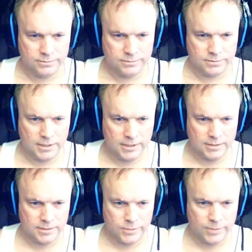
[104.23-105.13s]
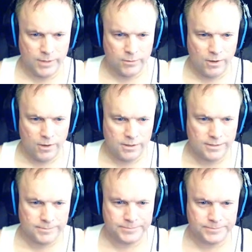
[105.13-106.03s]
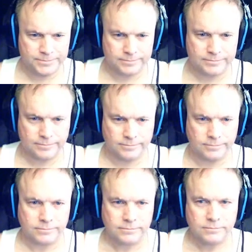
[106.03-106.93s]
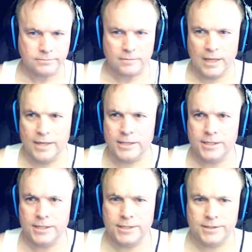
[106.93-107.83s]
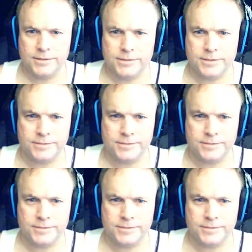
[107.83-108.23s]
I like to bring my wallet and keys.